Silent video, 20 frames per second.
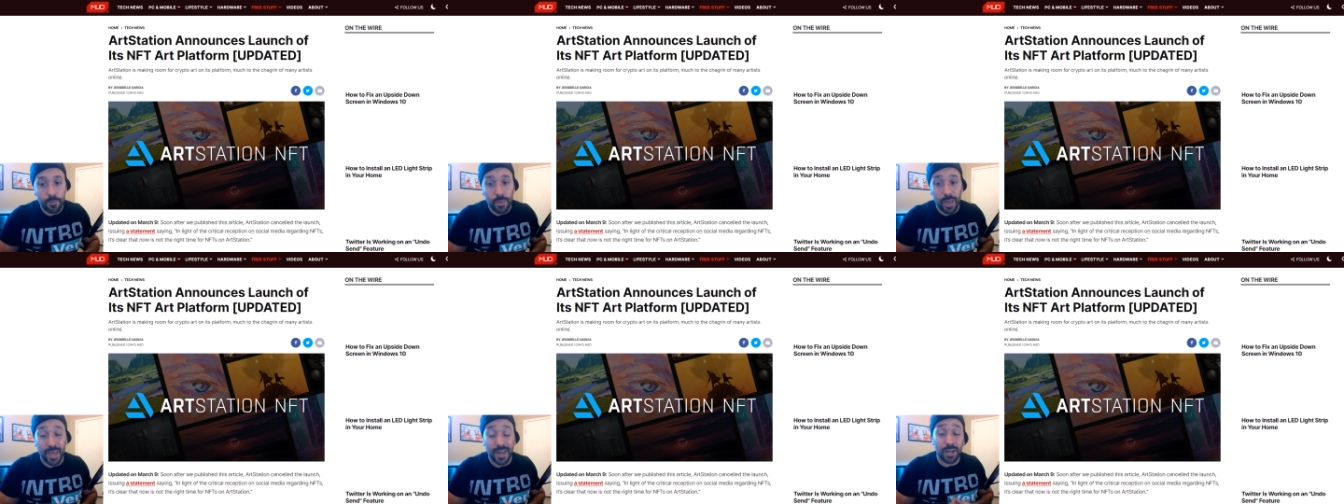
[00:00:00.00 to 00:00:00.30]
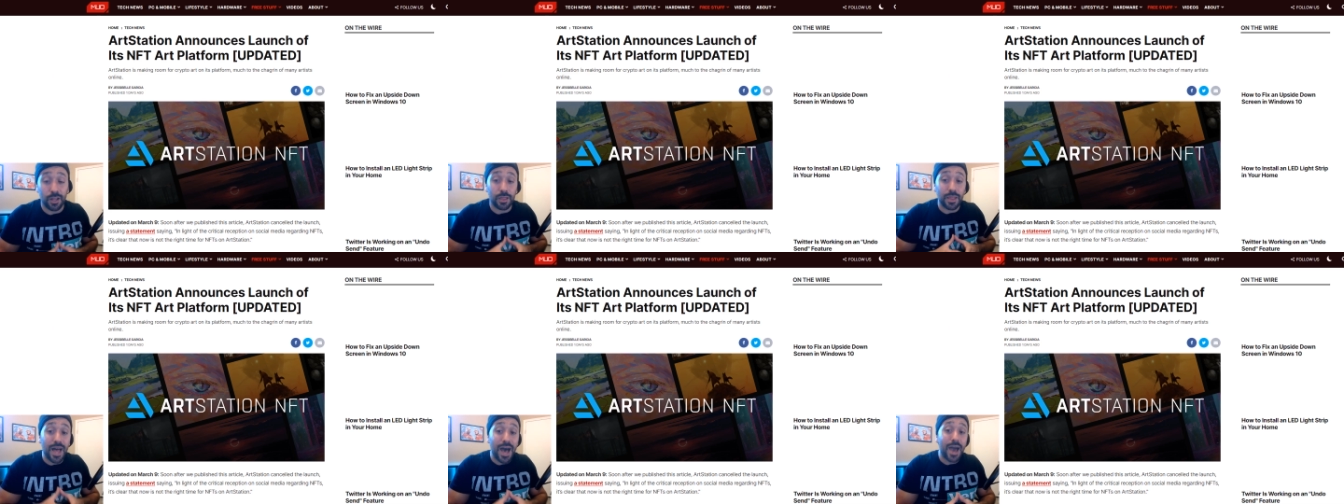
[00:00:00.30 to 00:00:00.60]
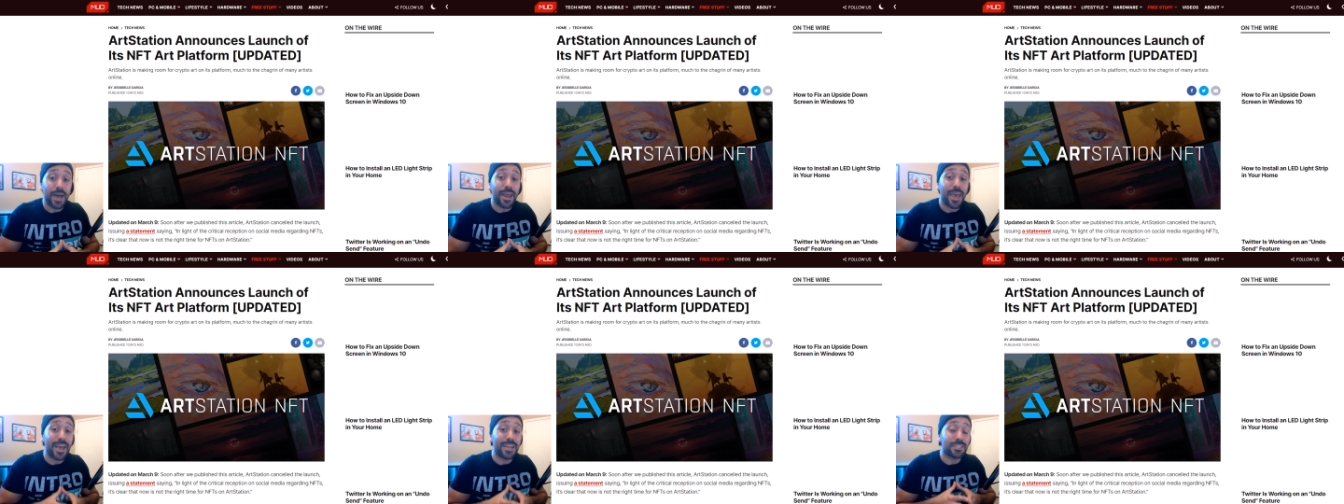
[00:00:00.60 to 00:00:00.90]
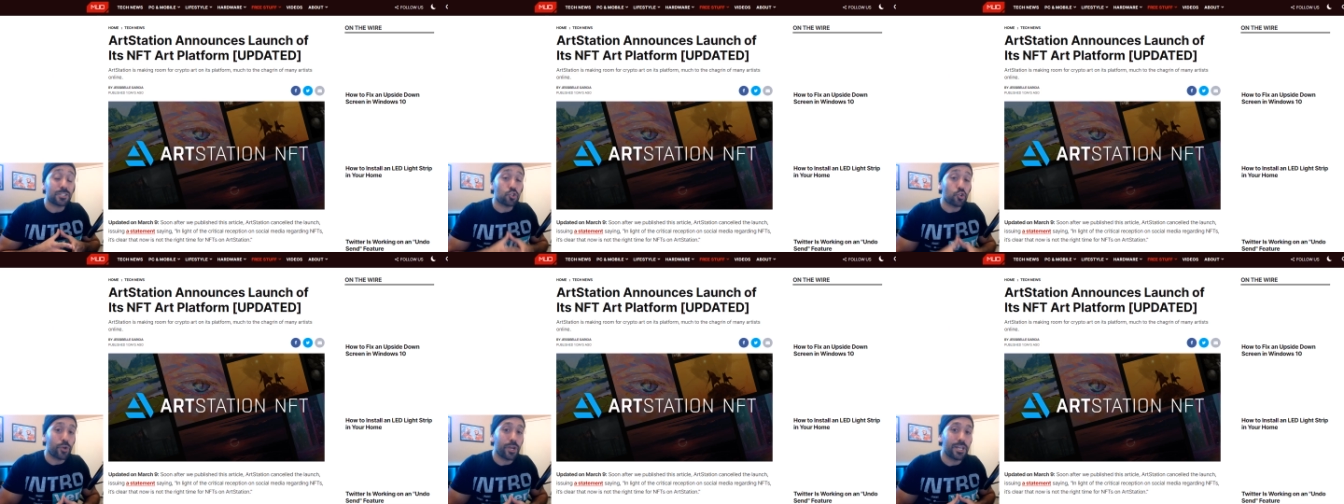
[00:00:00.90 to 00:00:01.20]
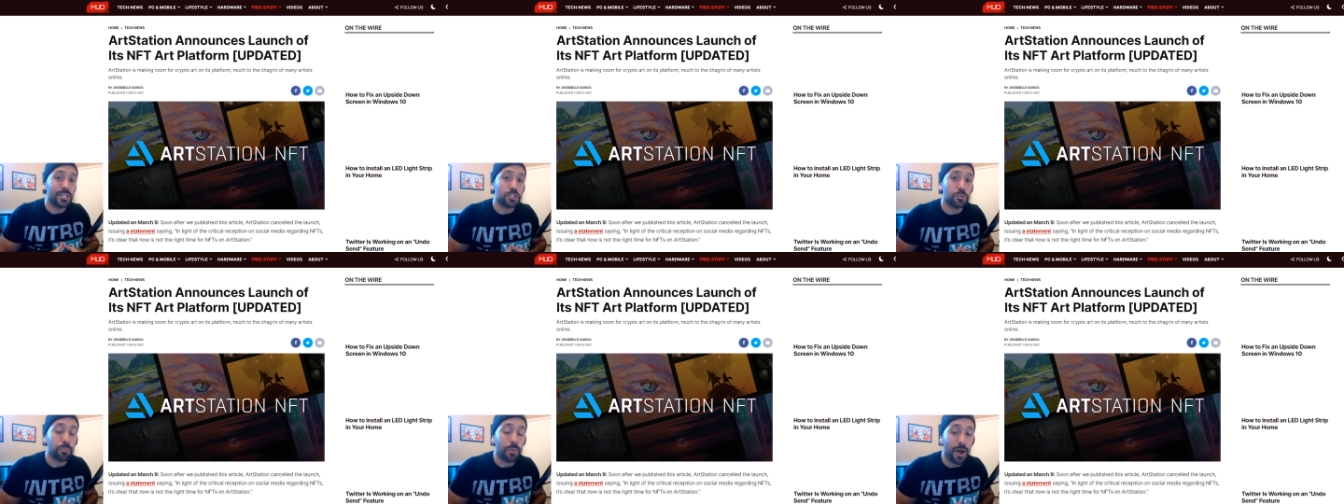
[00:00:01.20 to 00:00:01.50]
And a lot has
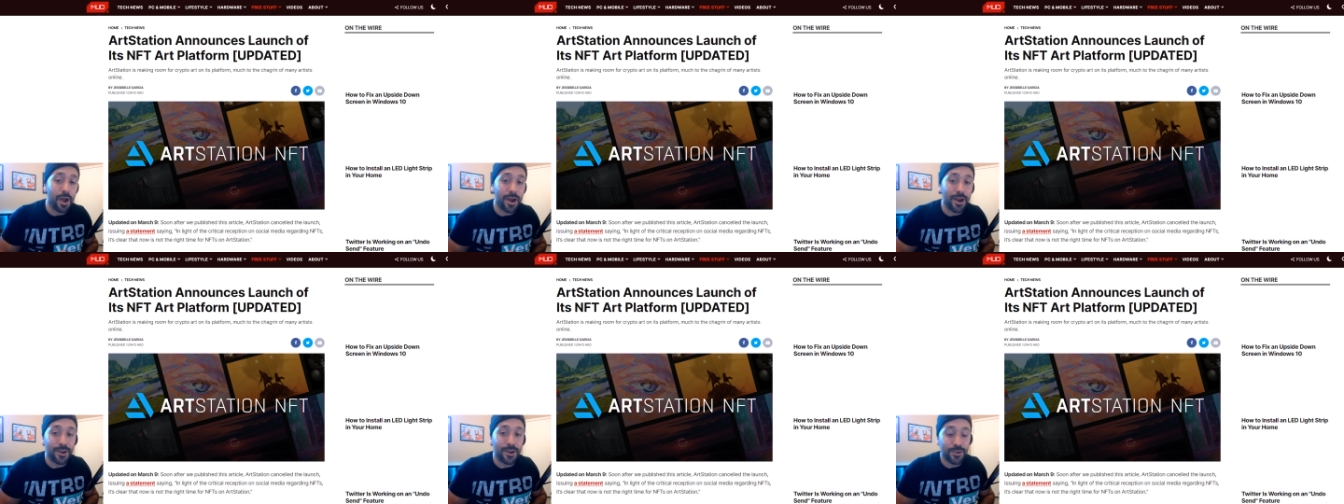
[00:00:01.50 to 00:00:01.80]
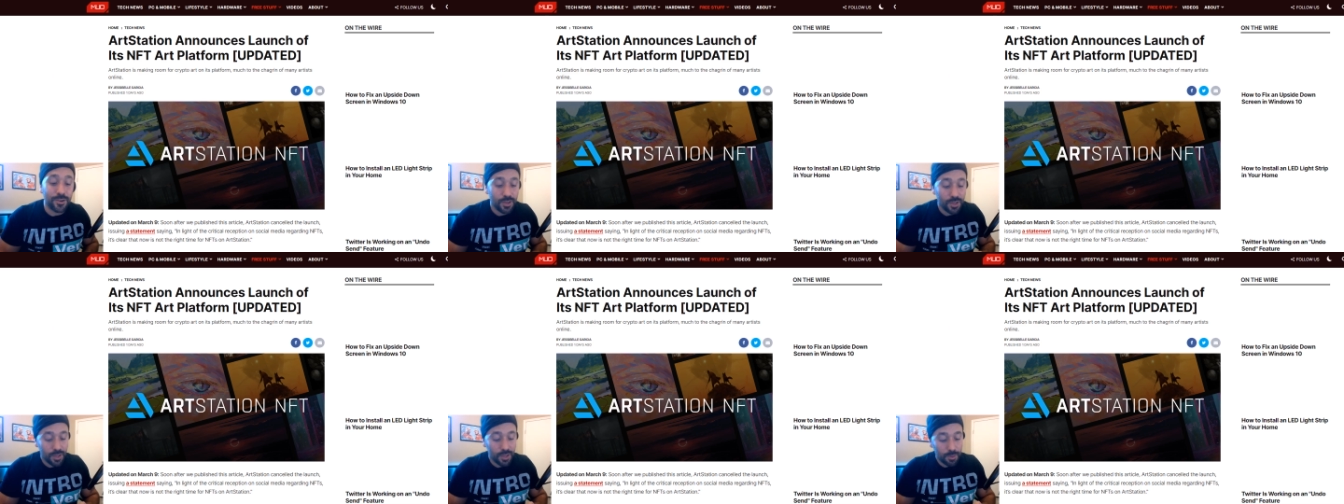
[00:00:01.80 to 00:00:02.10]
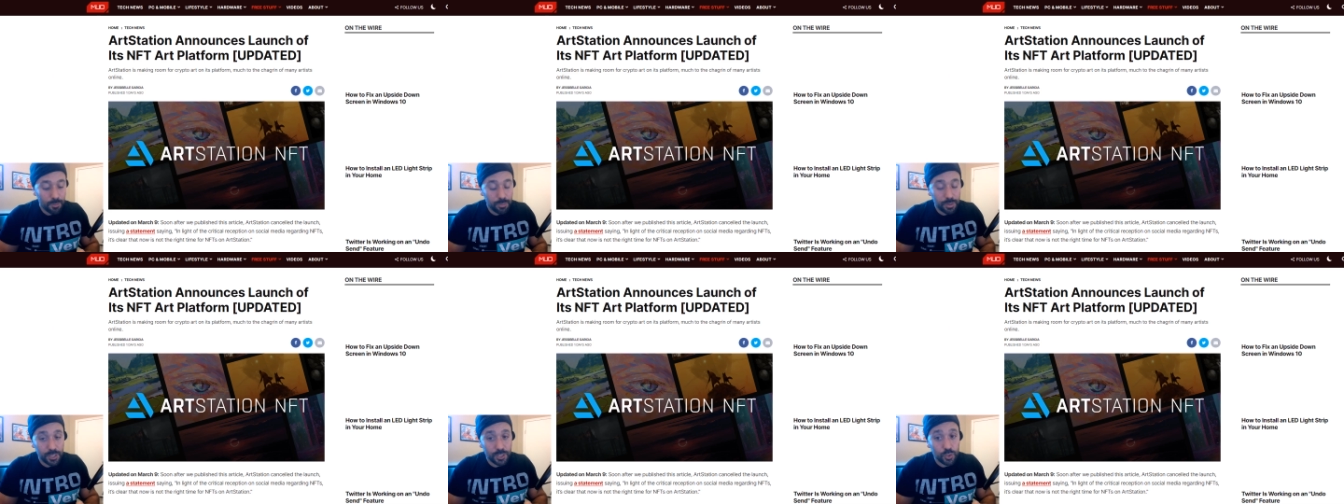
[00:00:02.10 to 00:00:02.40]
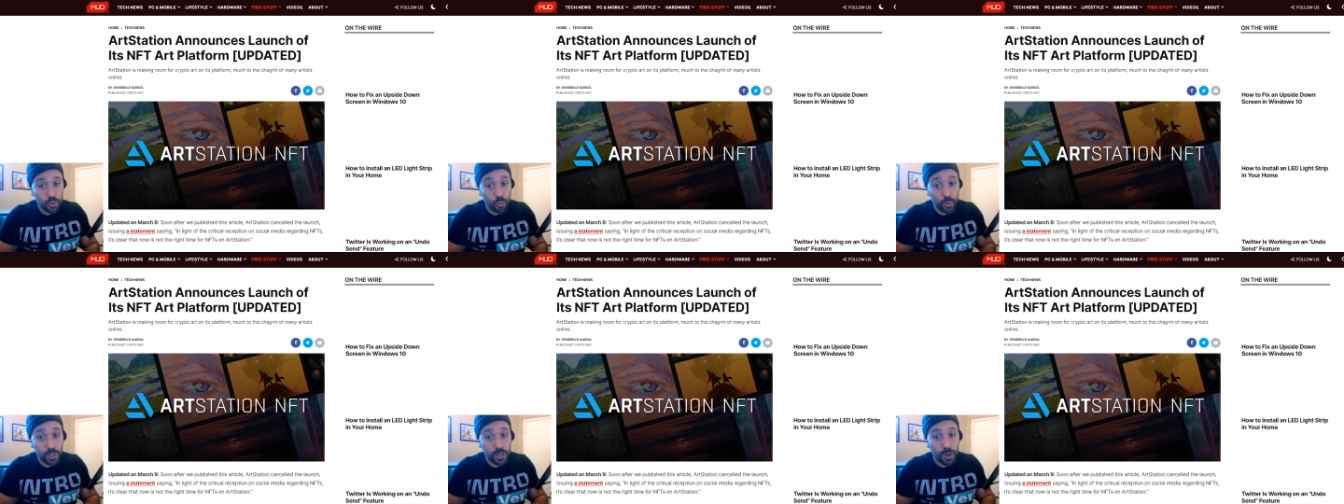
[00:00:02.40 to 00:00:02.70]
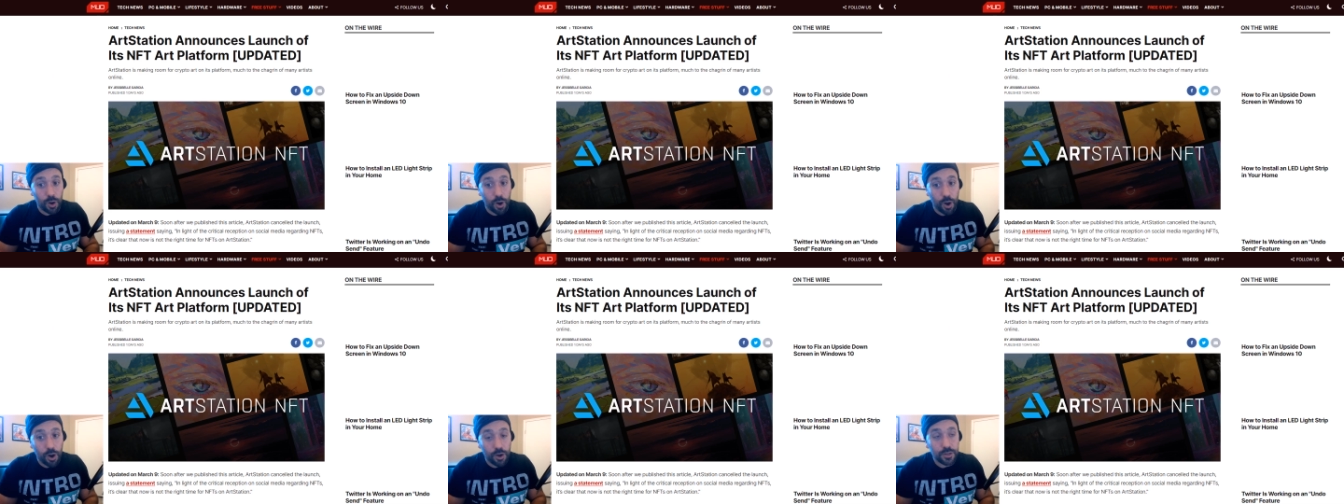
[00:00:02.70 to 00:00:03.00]
transpired
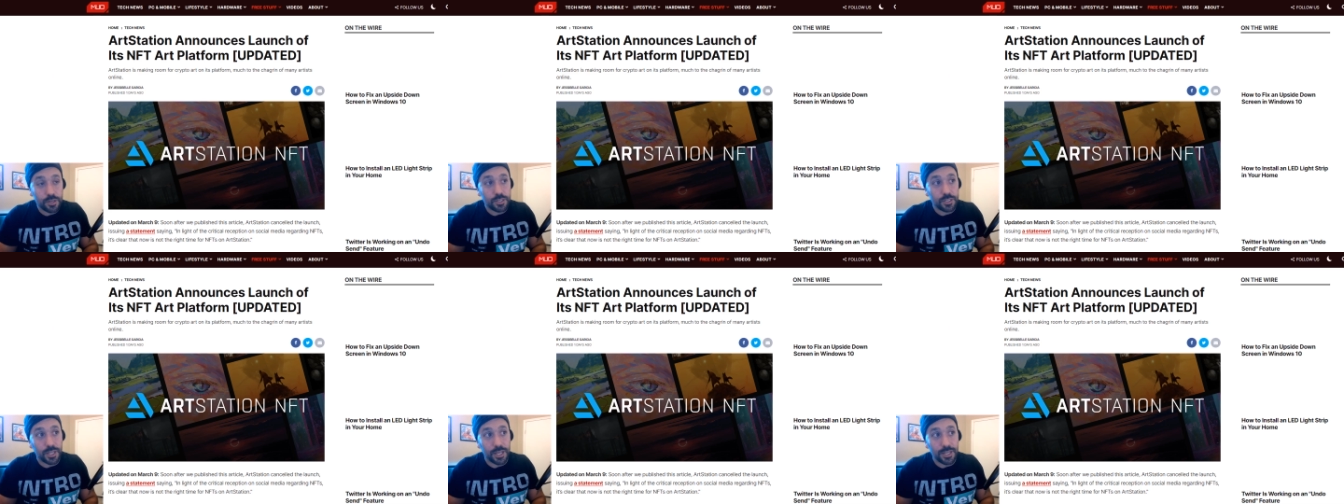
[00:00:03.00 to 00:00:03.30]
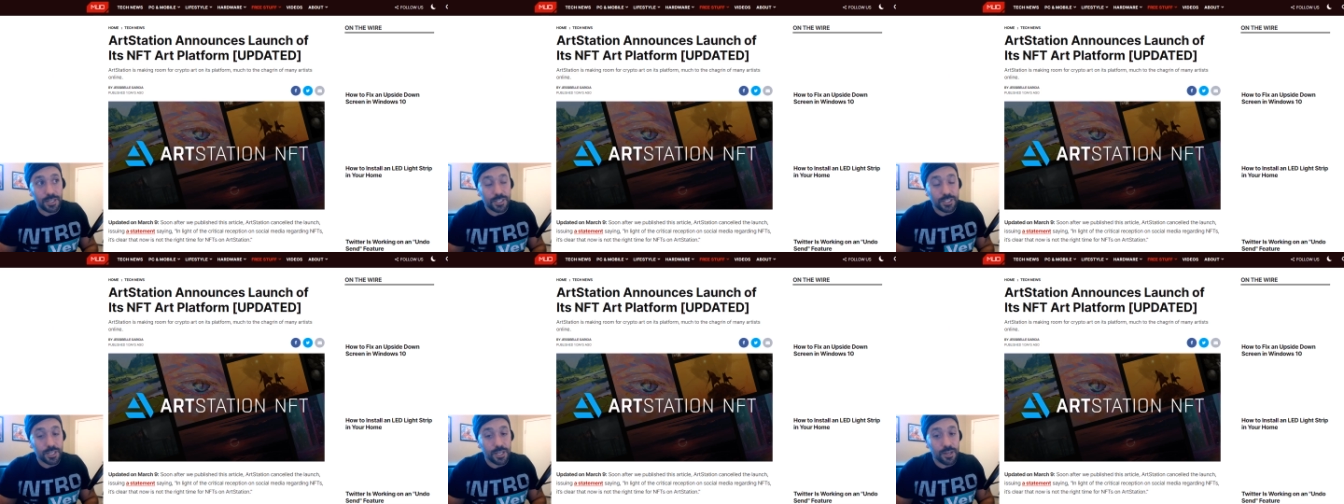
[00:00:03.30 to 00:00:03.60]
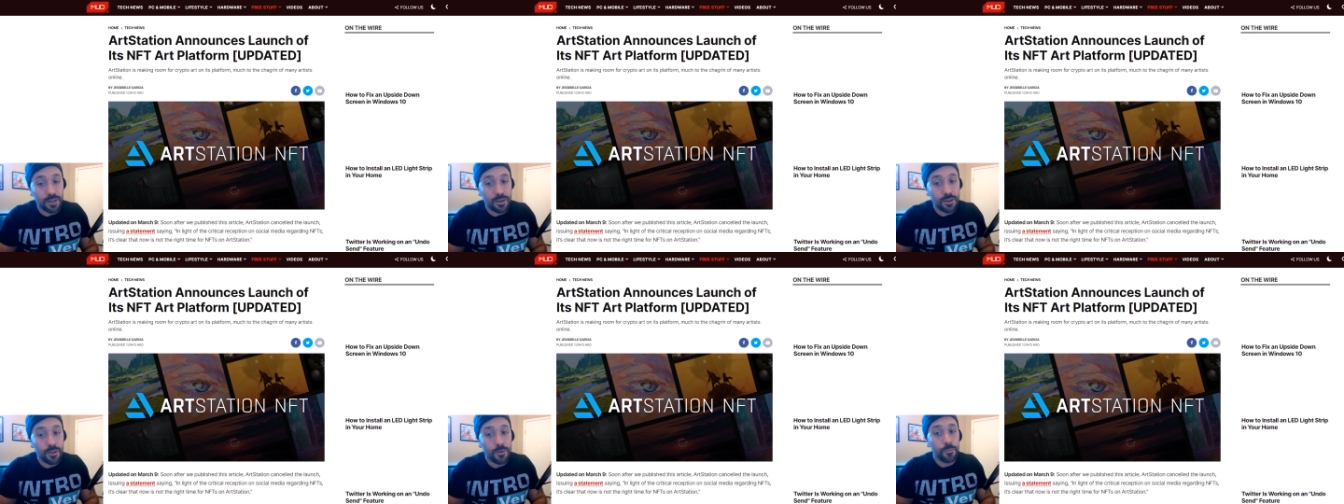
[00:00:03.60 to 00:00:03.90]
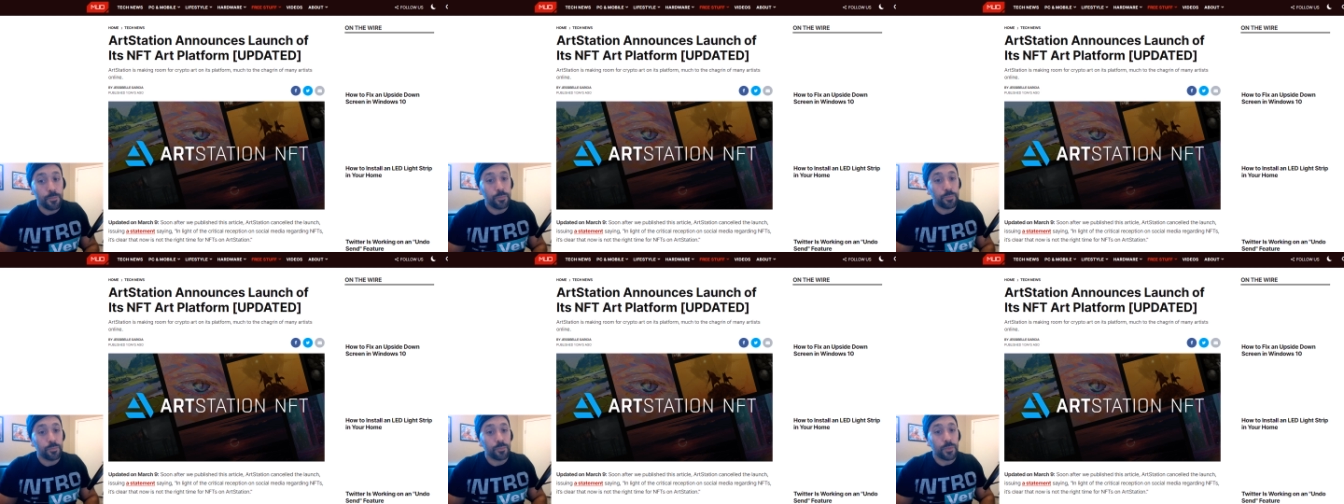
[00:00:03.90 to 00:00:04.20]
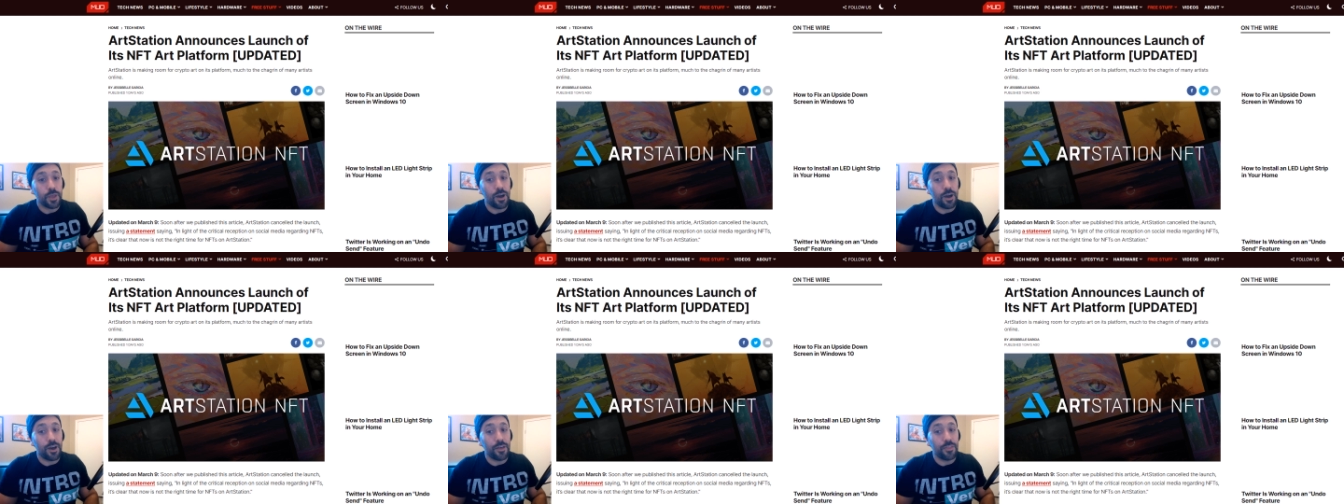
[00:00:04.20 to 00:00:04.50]
between ArtStation, uh,